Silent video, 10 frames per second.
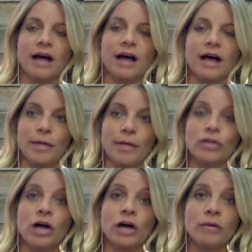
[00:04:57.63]

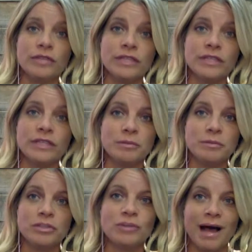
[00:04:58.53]
along with the deep
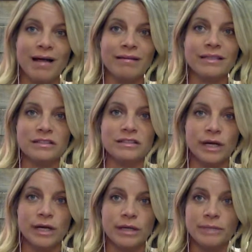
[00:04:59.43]
spirituality. And so
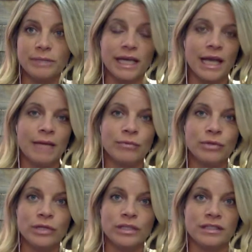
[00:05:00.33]
I became
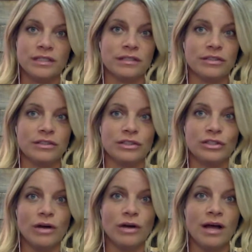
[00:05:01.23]
really addicted to
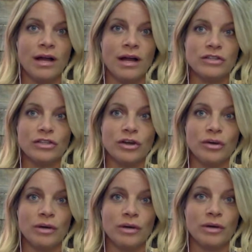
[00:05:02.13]
yoga, and I started going a